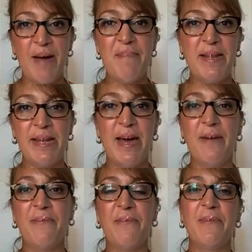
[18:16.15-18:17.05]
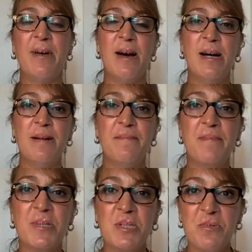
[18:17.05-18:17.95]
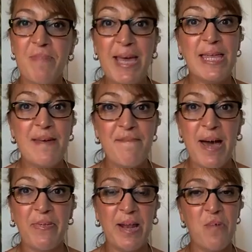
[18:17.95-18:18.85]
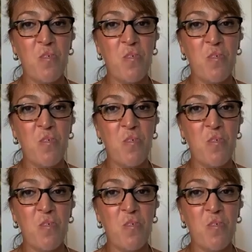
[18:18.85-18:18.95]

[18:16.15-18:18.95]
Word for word: I'm not enough um, to make the impact that I